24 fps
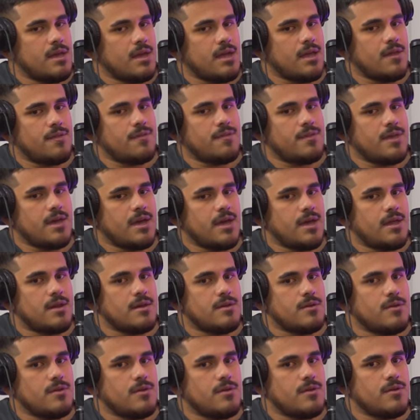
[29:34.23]
and that
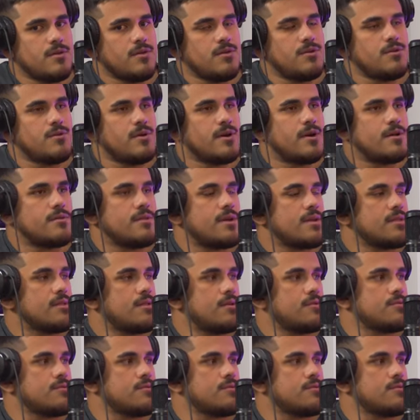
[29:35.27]
you know how like